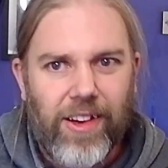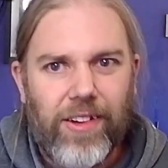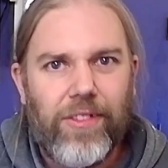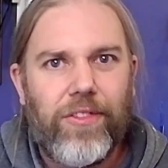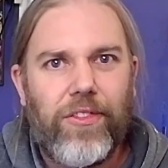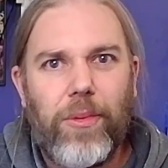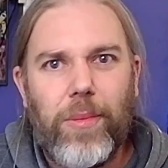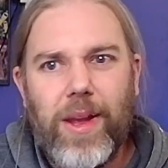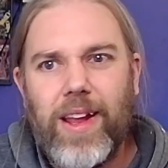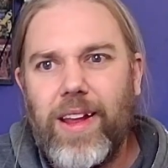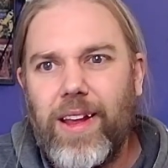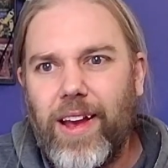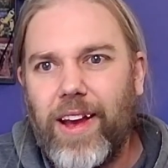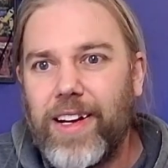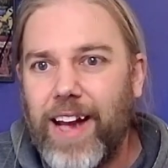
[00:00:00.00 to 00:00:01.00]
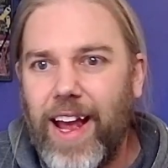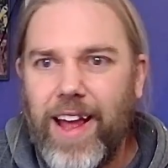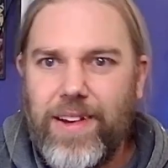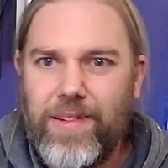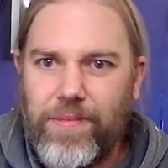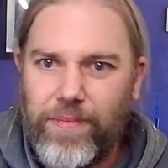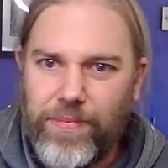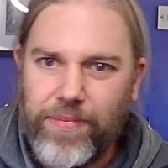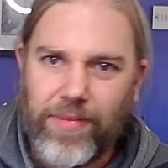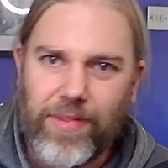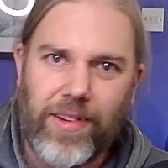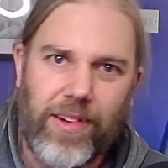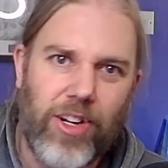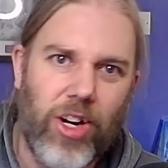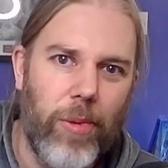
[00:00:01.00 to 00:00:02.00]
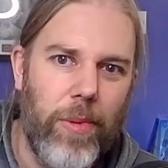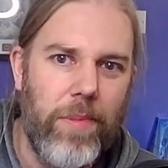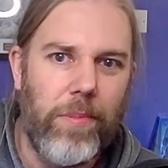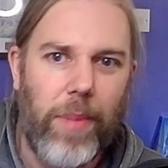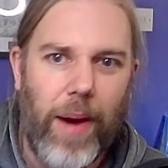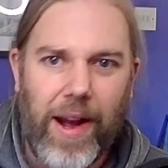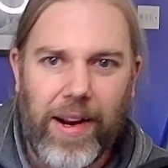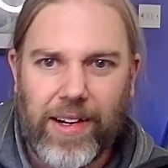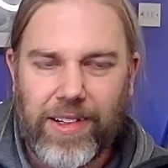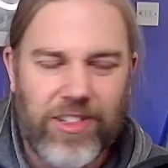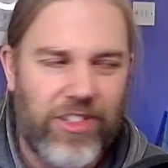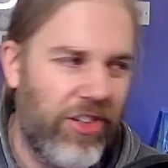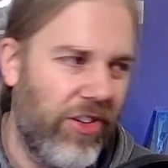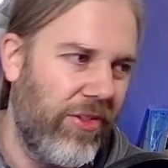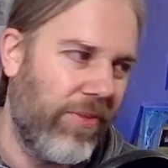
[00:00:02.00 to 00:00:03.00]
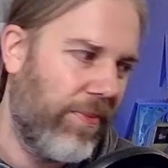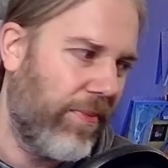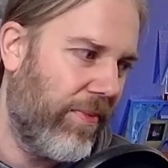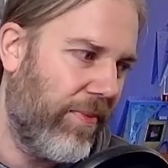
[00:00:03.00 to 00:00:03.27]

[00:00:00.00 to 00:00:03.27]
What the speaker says: for me, again, coming back to